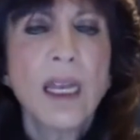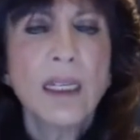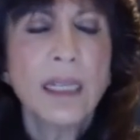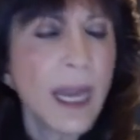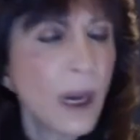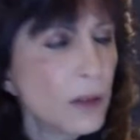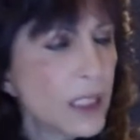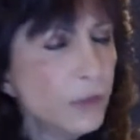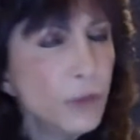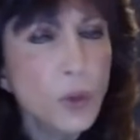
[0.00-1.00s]
Now,
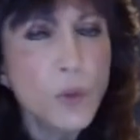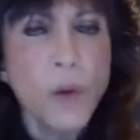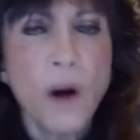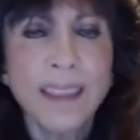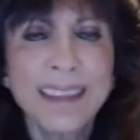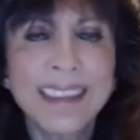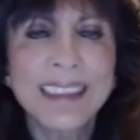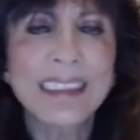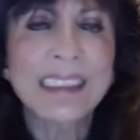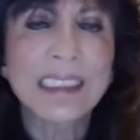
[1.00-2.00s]
if you want
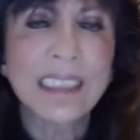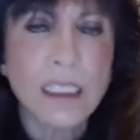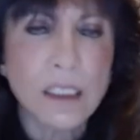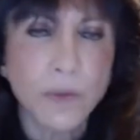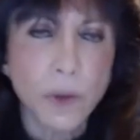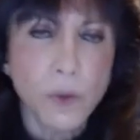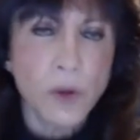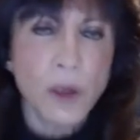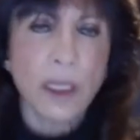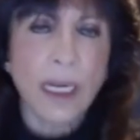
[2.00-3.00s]
successful
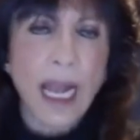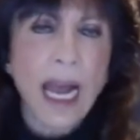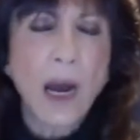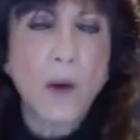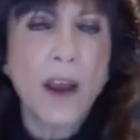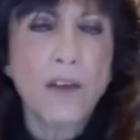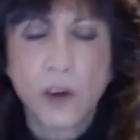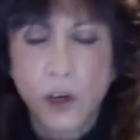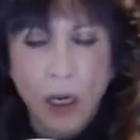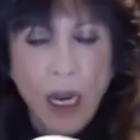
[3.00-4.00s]
work,
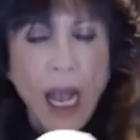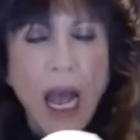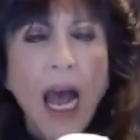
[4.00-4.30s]
however,